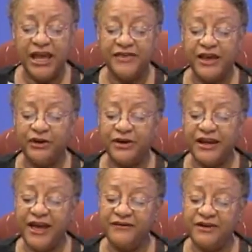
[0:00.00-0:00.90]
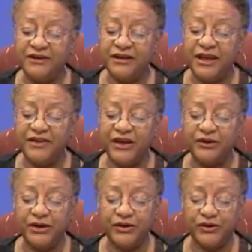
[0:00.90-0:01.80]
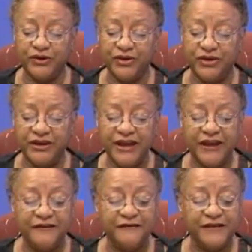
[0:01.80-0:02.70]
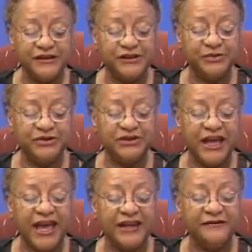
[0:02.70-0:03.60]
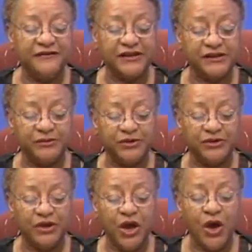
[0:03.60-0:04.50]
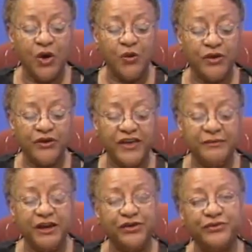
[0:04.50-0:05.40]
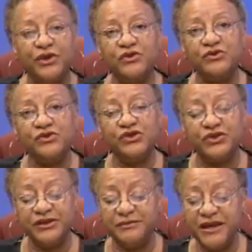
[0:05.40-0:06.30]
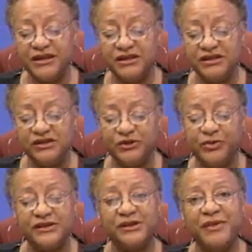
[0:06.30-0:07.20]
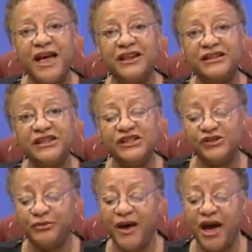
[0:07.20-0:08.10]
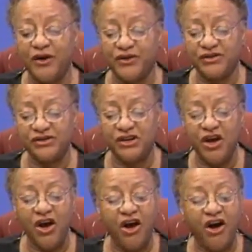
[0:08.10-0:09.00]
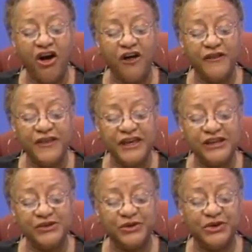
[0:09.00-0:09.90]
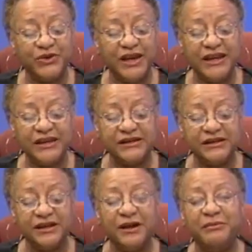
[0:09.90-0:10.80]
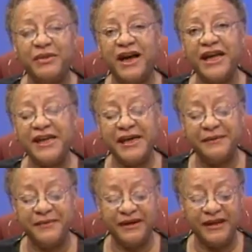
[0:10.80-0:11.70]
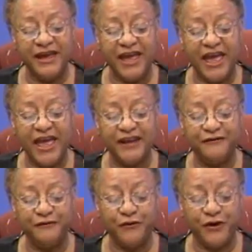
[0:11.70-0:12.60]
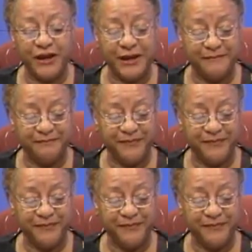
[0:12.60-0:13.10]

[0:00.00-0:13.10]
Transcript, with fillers: that are in heaven and that are in earth, visible and invisible, whether they be thrones or dominions or principalities or powers, all things were created by him and for him.